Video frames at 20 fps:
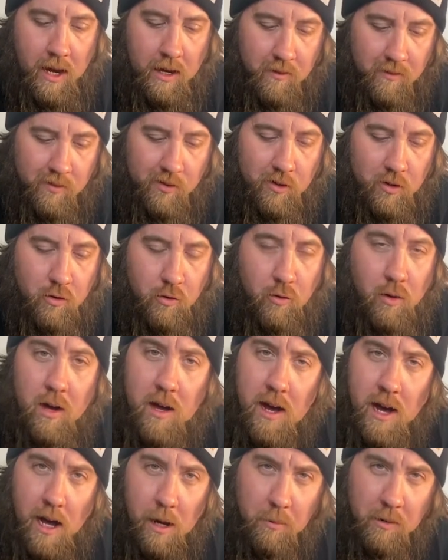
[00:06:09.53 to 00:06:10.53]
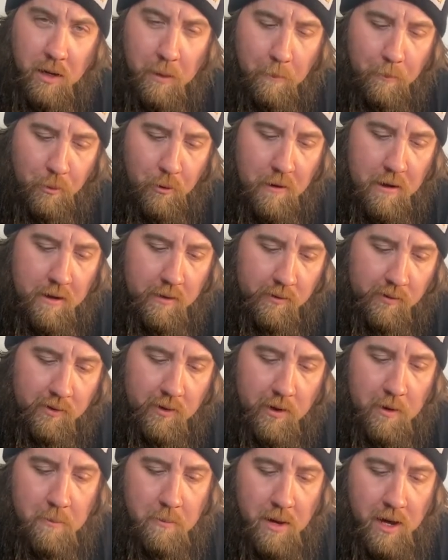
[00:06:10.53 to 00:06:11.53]
and two, I'm gonna put
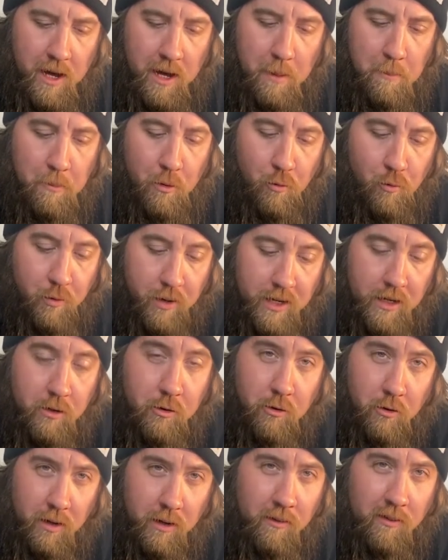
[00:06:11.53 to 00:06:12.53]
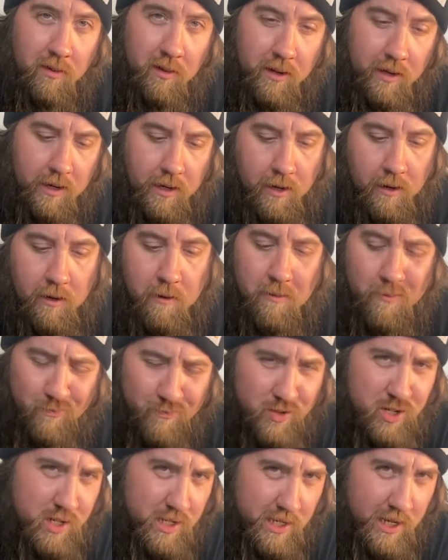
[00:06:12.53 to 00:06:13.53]
some marine grease in here
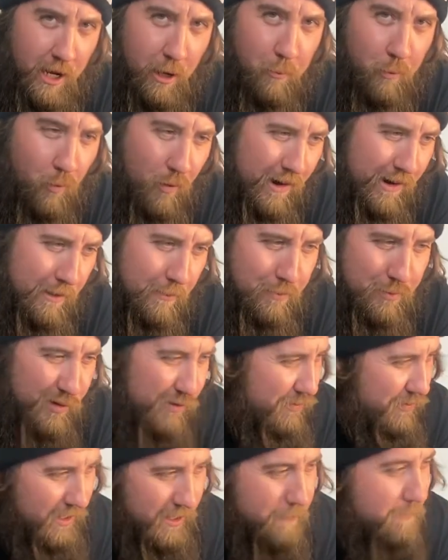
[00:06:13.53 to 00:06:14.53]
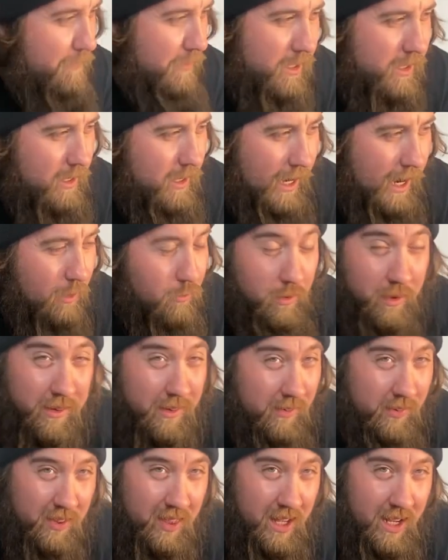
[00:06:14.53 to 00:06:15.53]
just to help waterproof it. I run
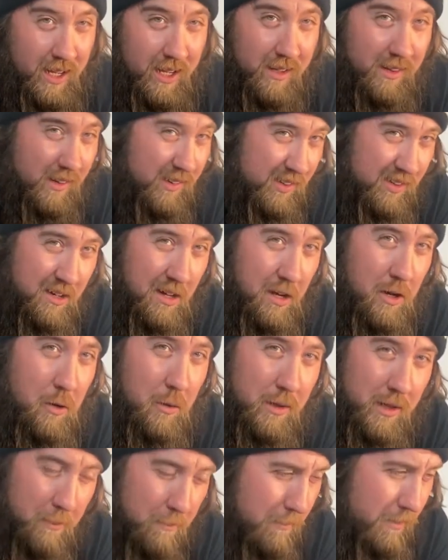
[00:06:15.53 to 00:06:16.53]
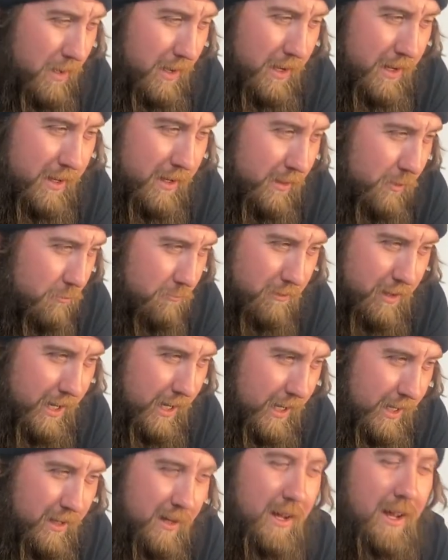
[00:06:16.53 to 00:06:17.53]
this thing in the snow and the mud and the
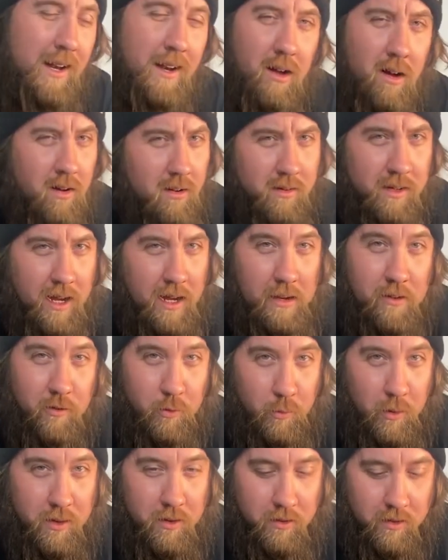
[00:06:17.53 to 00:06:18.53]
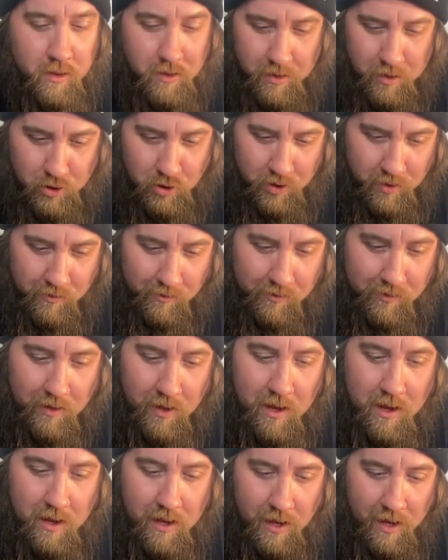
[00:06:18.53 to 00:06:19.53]
rain and all kinds of weather conditions,
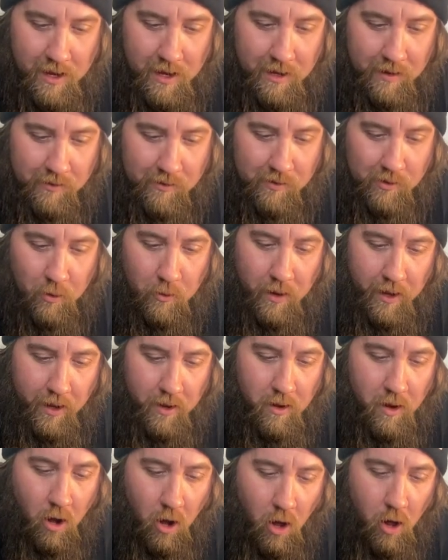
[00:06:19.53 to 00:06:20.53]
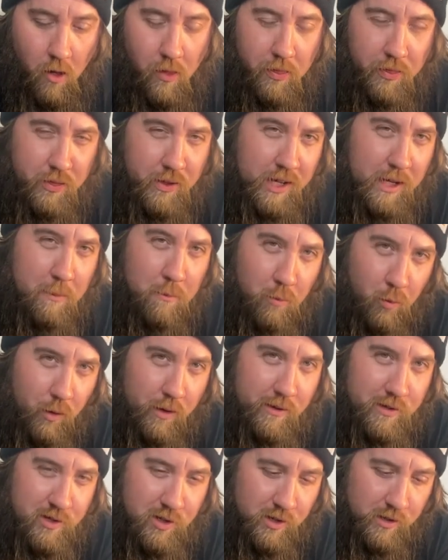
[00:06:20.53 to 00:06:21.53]
so all the
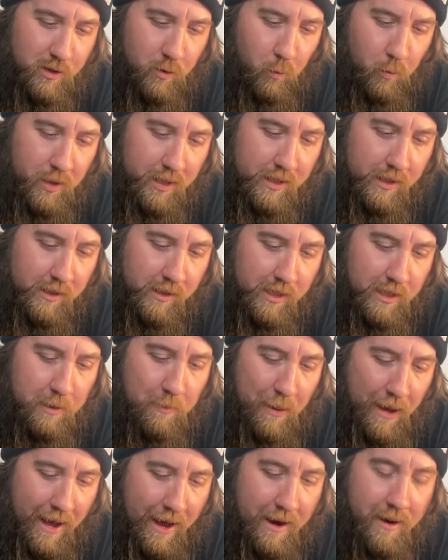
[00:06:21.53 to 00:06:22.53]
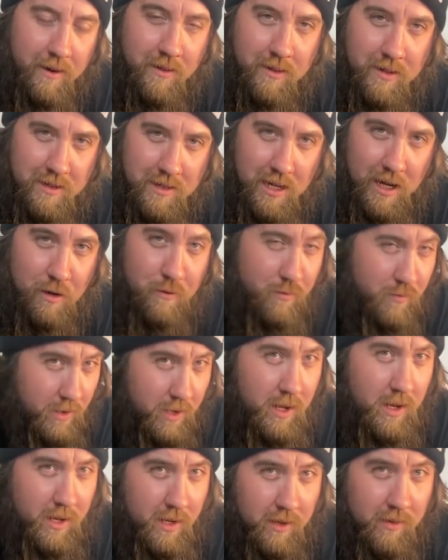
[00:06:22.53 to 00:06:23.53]
moisture that we can keep out of the
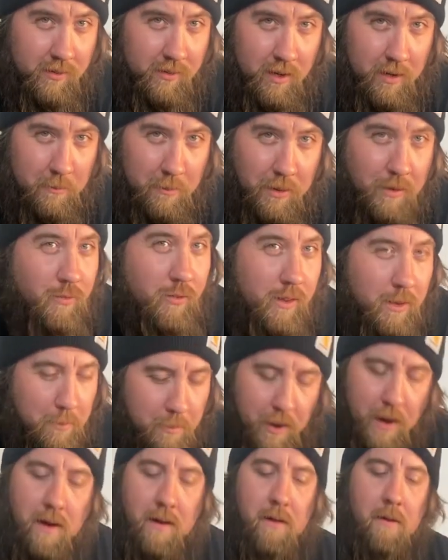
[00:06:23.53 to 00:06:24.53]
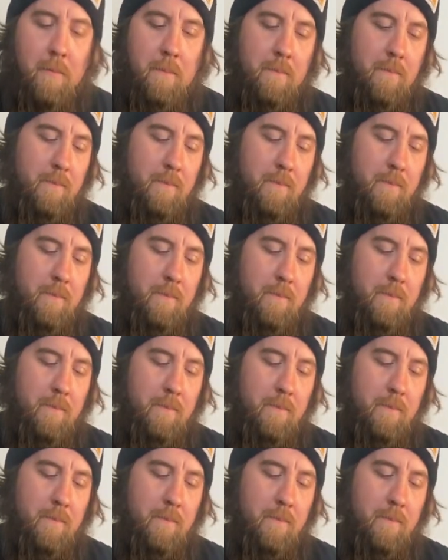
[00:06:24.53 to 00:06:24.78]
diff is gonna be for the better.